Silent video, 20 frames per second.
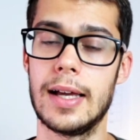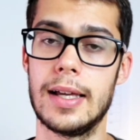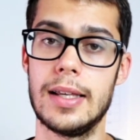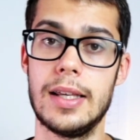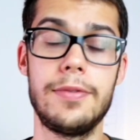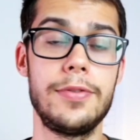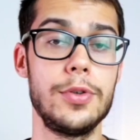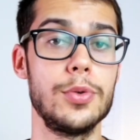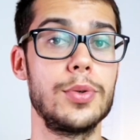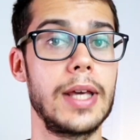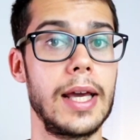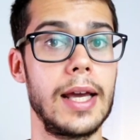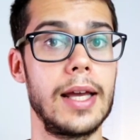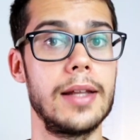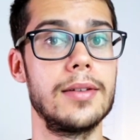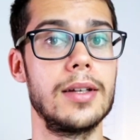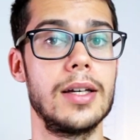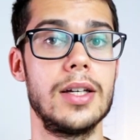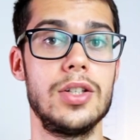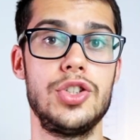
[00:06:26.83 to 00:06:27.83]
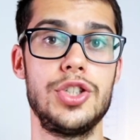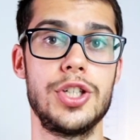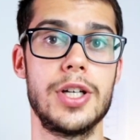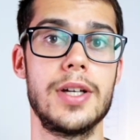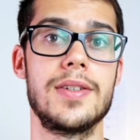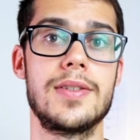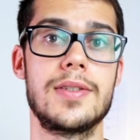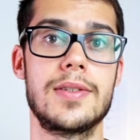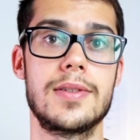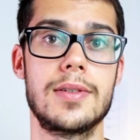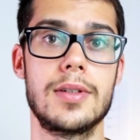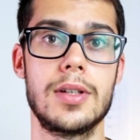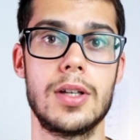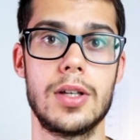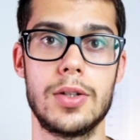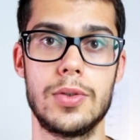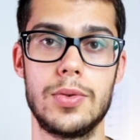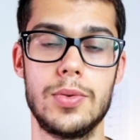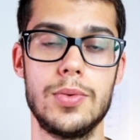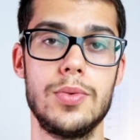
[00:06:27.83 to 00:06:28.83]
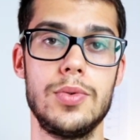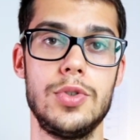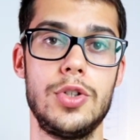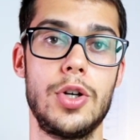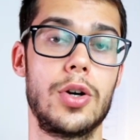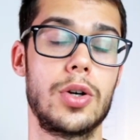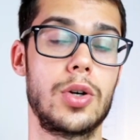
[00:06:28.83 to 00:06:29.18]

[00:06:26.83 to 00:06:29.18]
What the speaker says: if you can, adjust to your